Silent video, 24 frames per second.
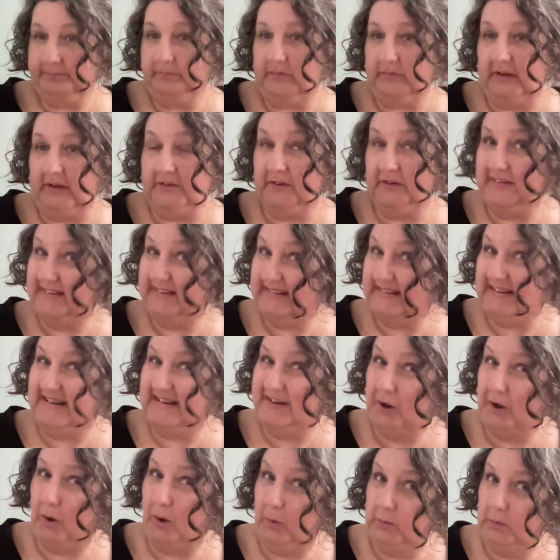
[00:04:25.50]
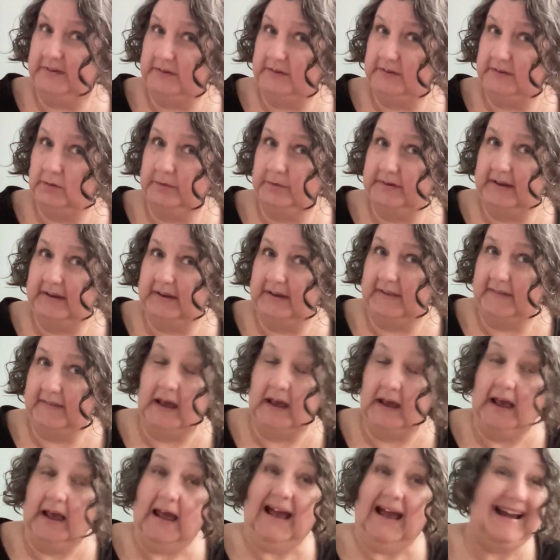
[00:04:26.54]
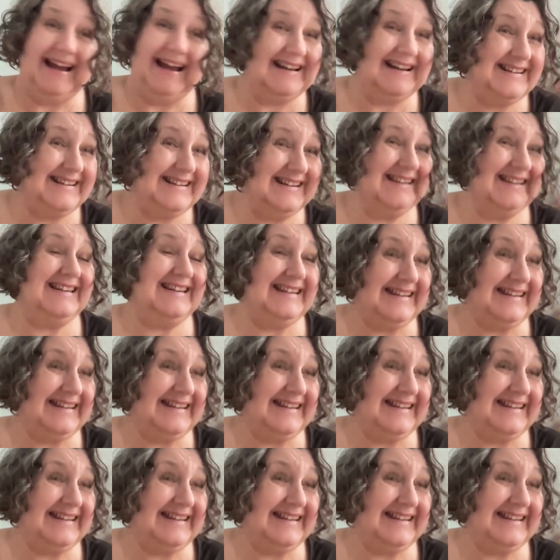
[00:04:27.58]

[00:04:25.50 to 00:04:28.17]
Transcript: So the skin holds it all together, and it